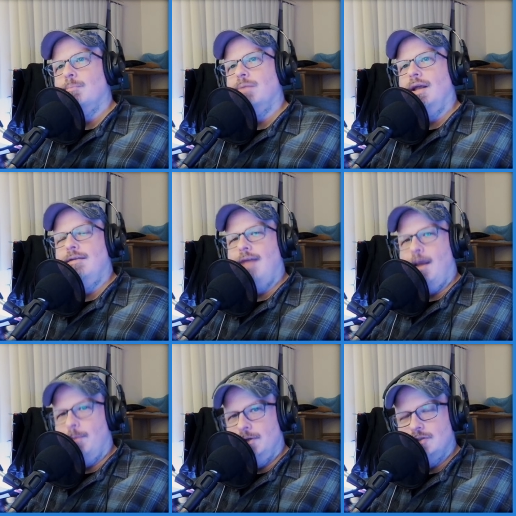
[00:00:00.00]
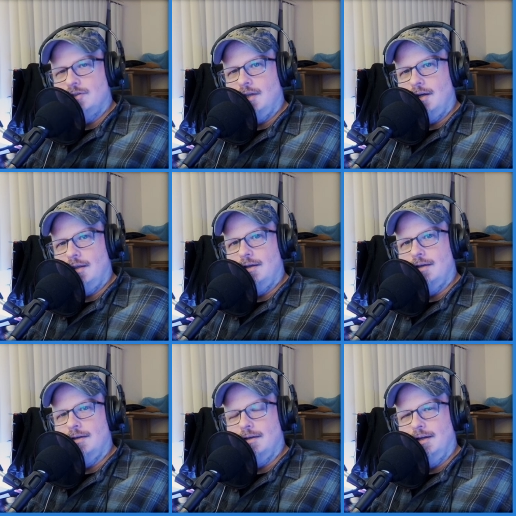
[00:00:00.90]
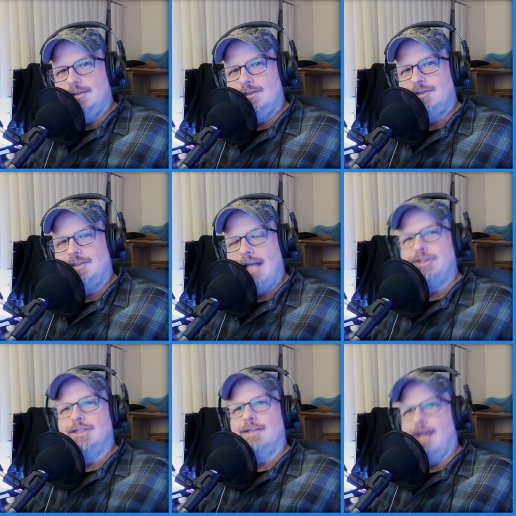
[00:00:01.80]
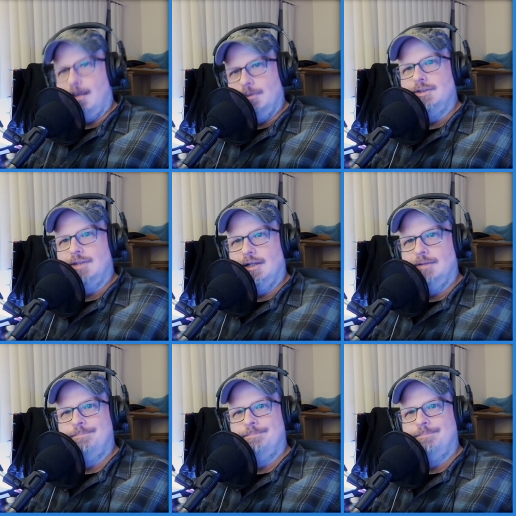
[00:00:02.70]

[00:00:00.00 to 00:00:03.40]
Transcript: blunt damage instead of the uh, slashing damage. You know.